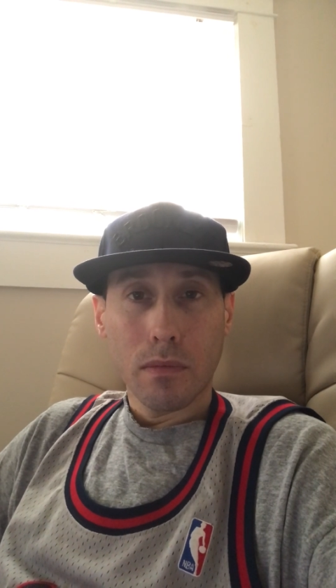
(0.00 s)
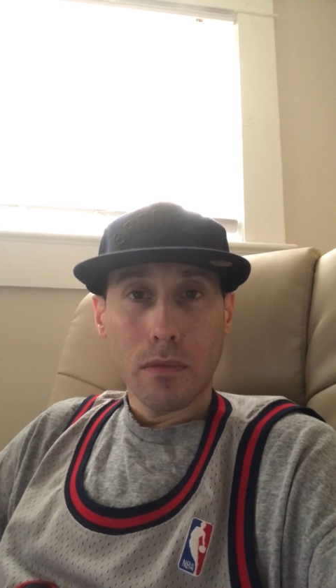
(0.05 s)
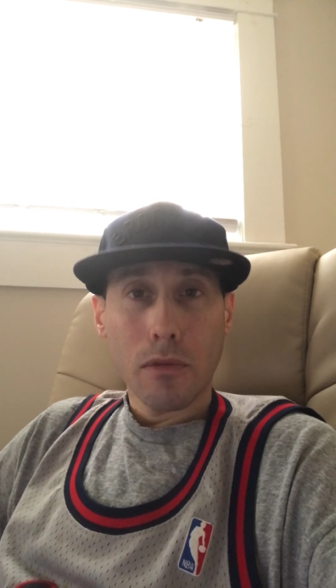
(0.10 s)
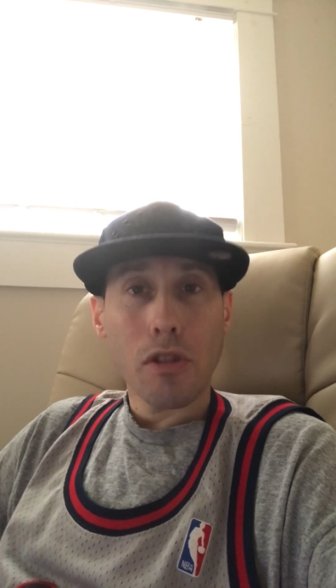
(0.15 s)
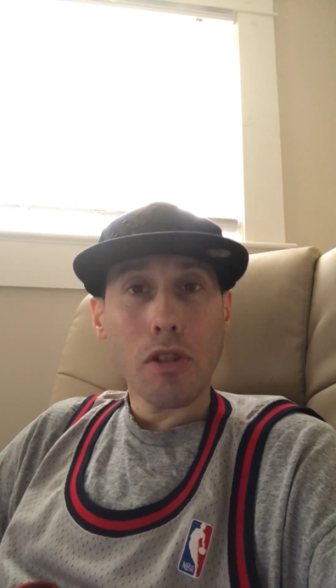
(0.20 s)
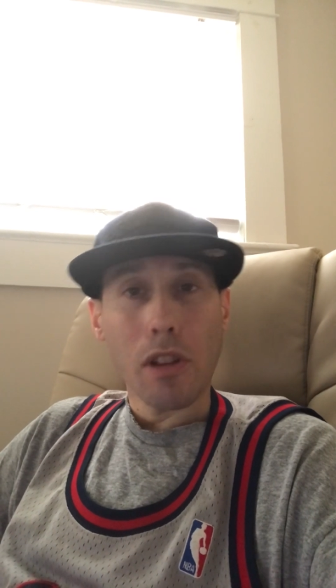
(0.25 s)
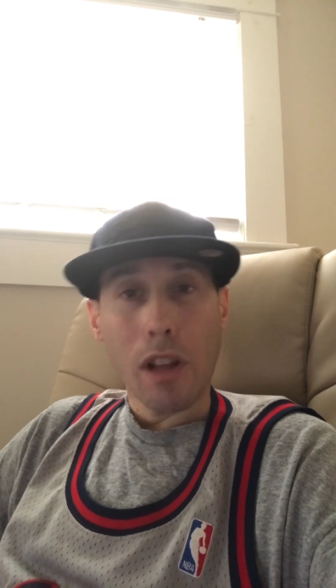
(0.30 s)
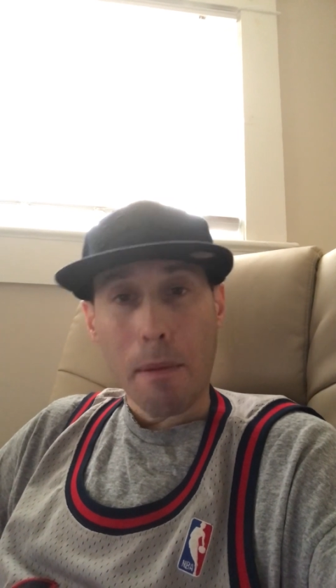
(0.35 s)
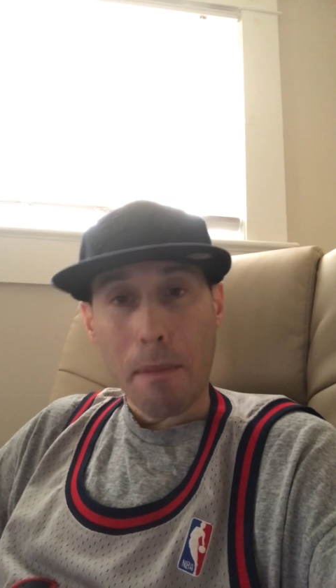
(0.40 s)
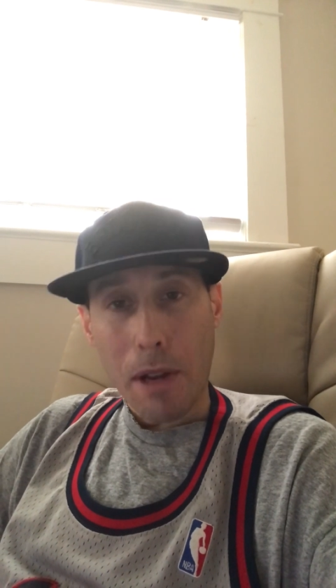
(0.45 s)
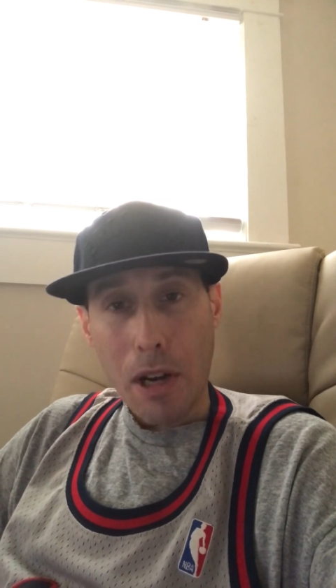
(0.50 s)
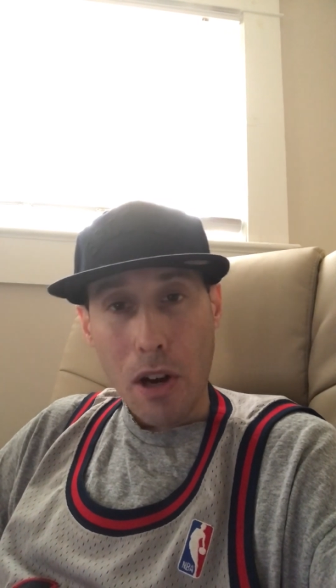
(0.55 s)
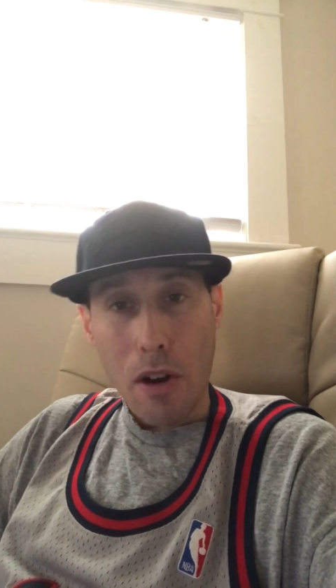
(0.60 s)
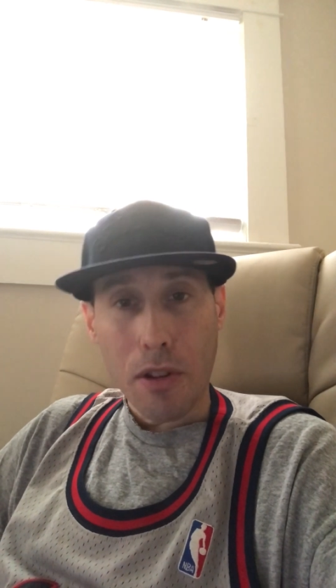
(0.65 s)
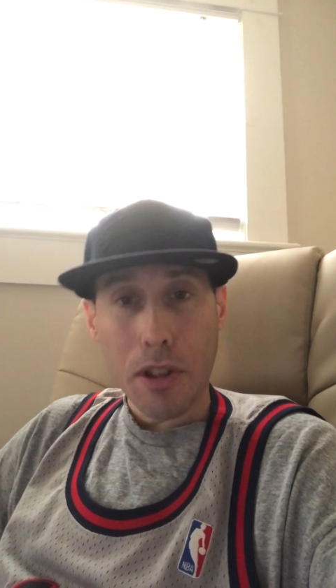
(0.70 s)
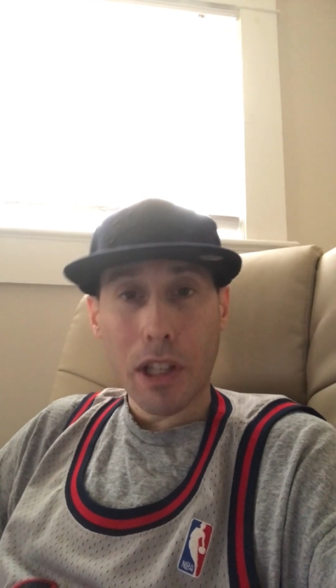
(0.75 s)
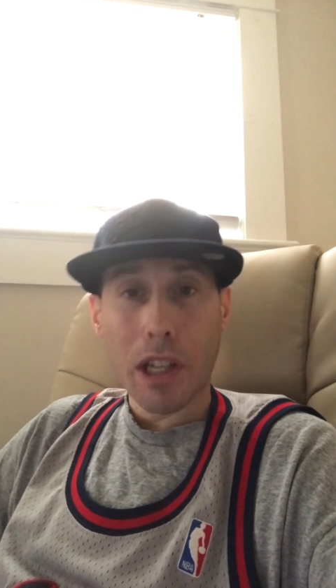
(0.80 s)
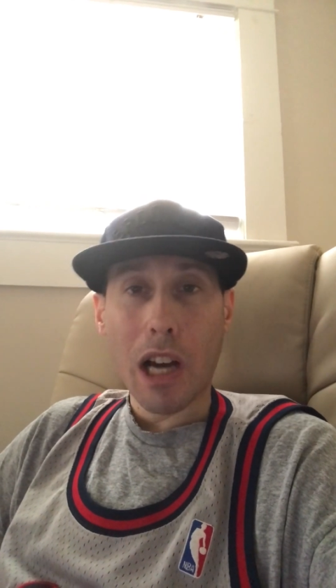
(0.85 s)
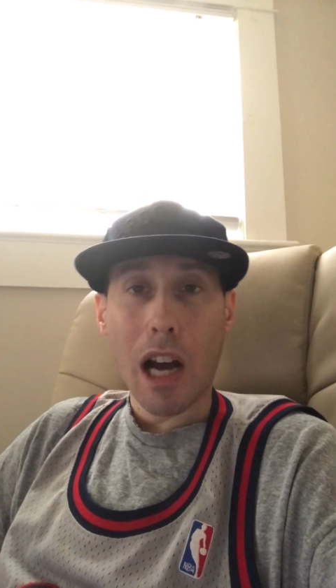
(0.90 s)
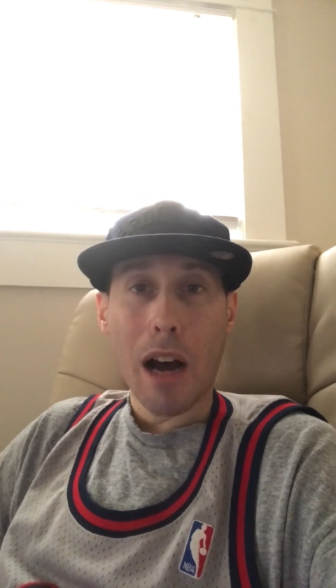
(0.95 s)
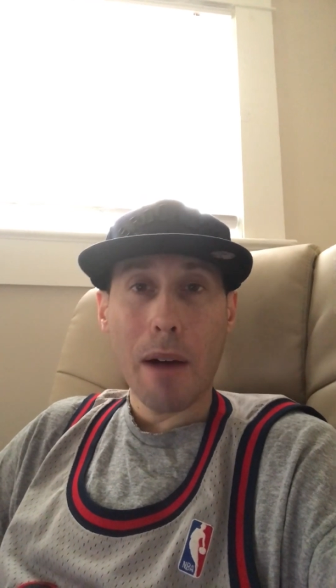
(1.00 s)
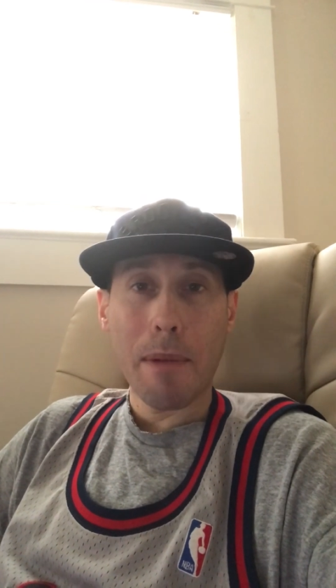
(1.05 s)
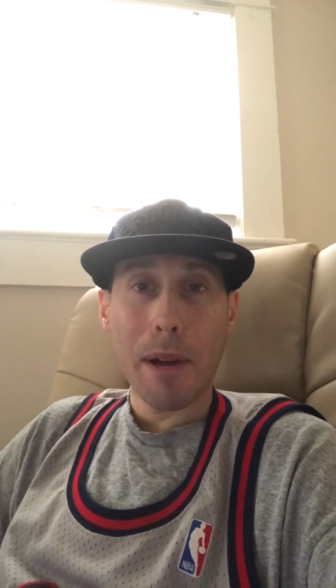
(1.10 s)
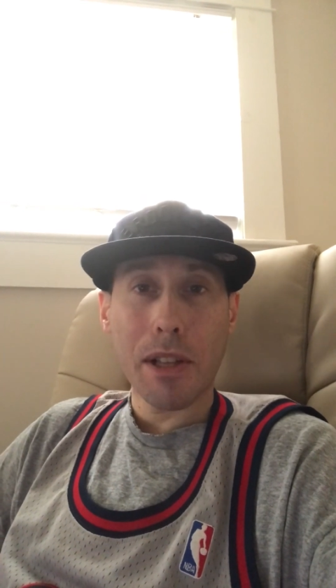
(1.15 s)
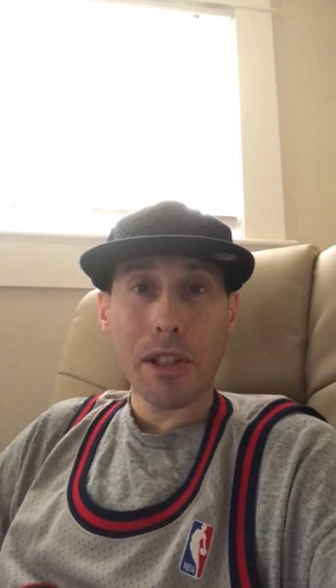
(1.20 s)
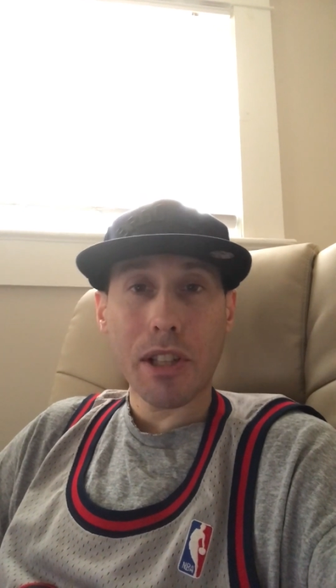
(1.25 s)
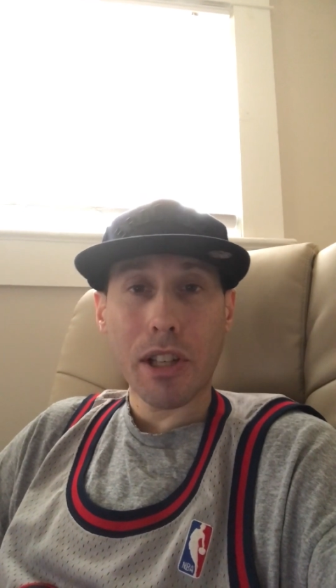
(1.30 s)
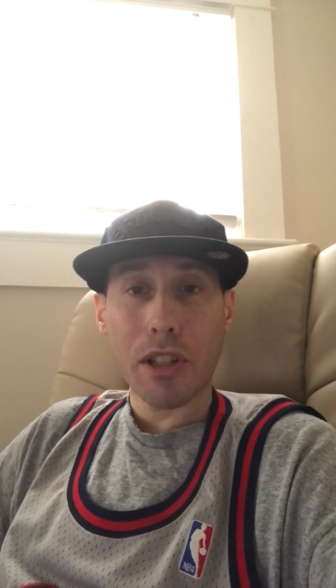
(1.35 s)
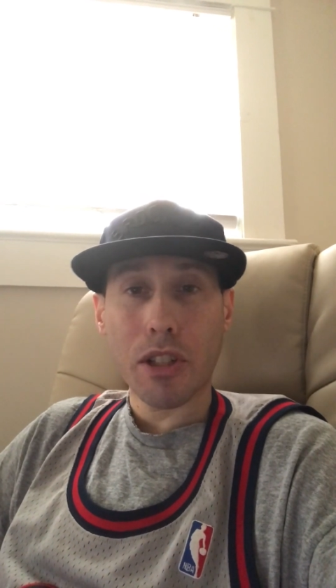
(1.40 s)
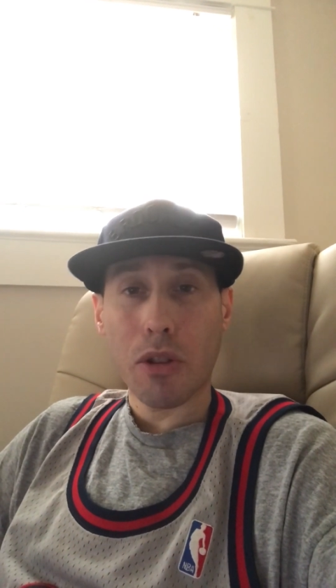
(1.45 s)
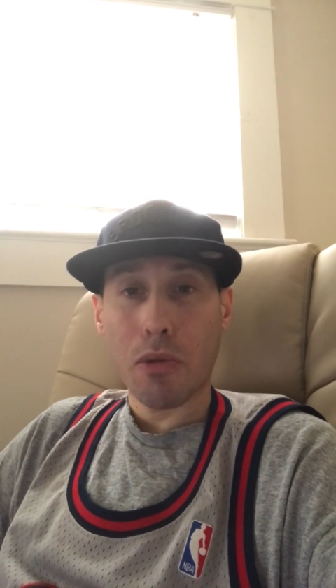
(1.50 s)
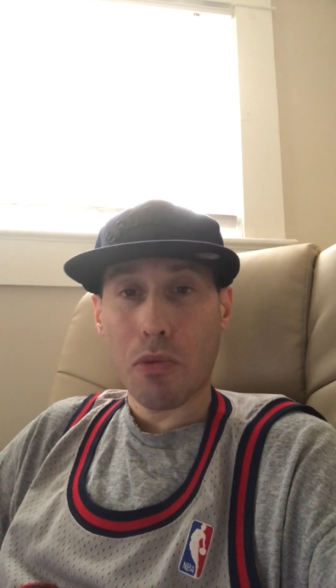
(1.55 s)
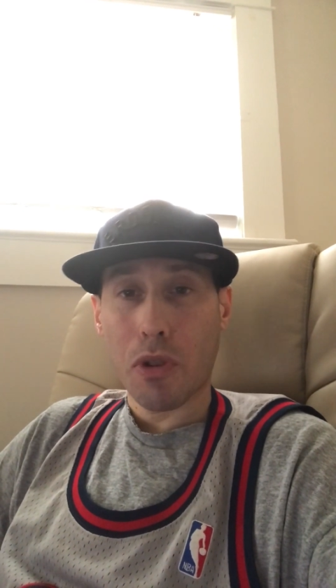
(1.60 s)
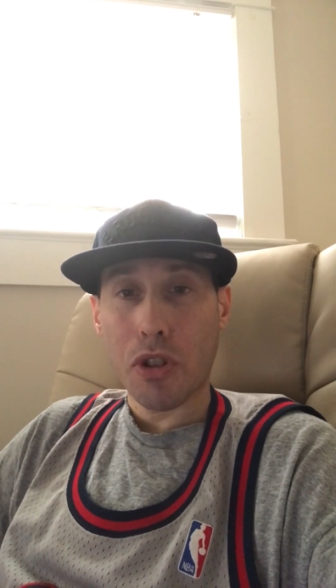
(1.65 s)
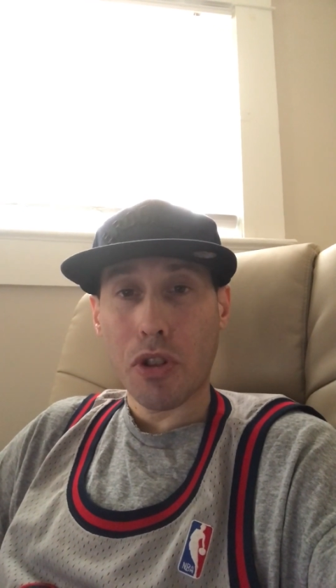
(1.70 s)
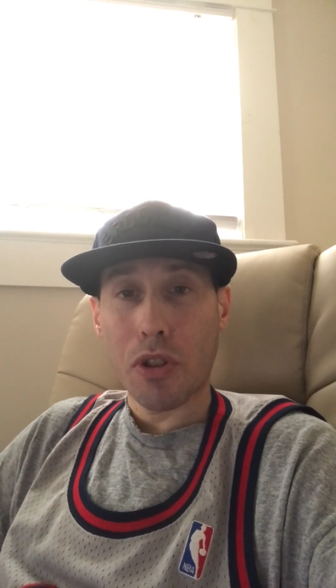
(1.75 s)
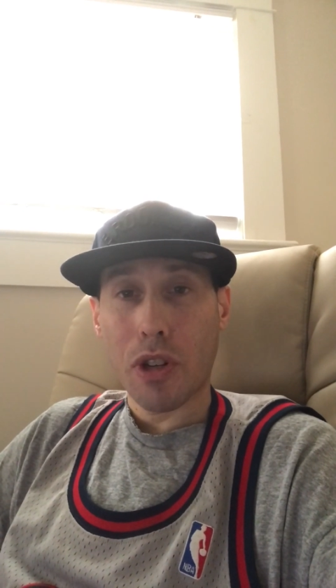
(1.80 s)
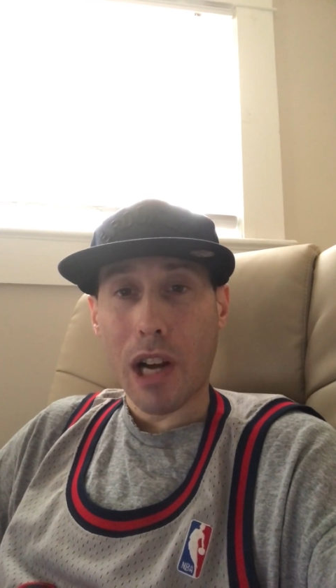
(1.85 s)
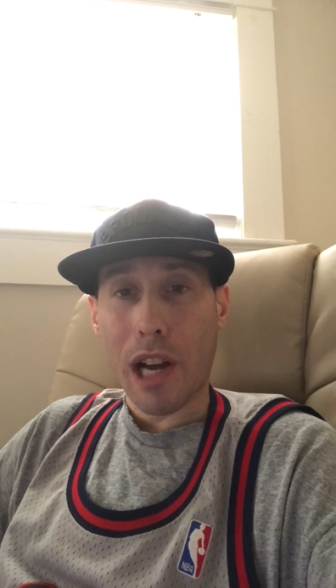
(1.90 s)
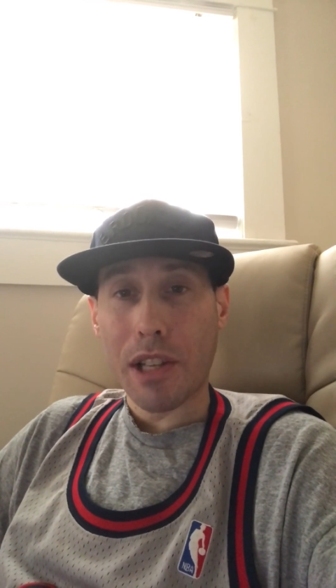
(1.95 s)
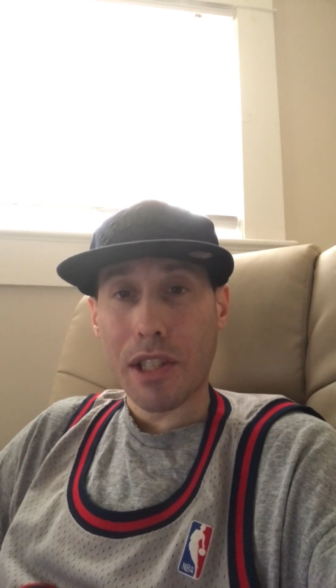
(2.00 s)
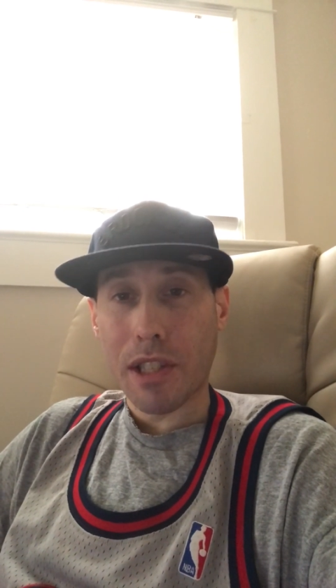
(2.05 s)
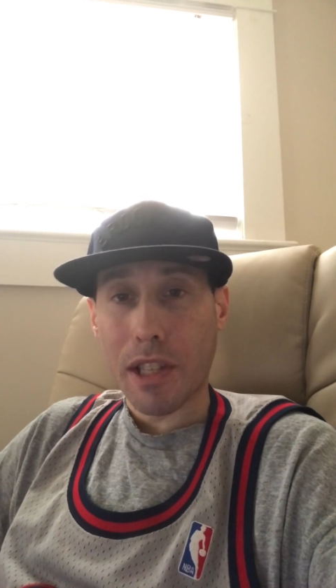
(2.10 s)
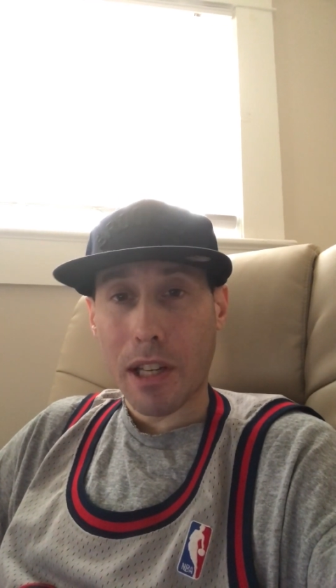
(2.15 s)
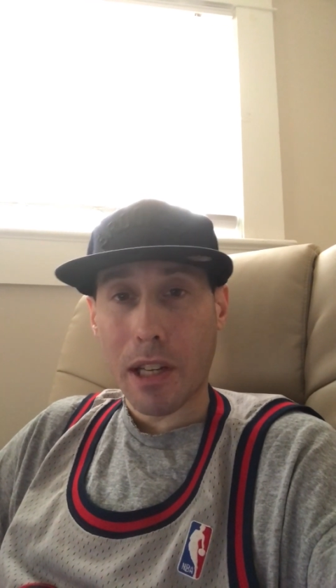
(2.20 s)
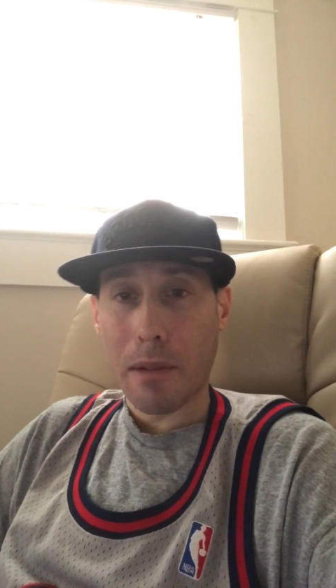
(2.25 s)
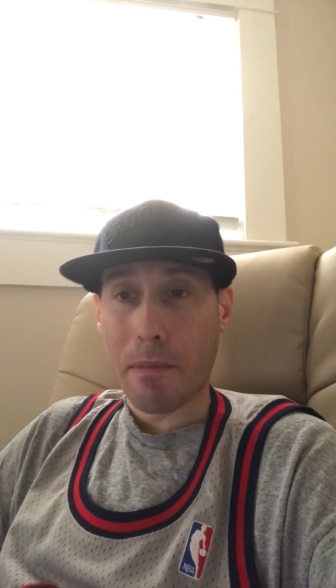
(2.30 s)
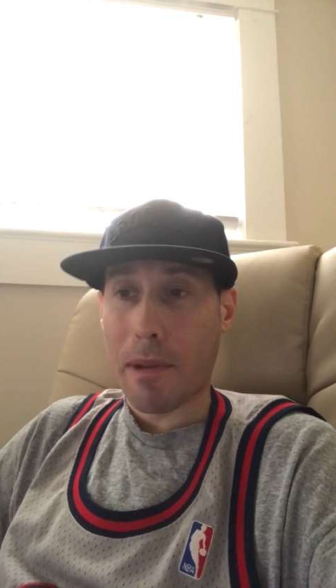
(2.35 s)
So let me know in the comment section what you guys think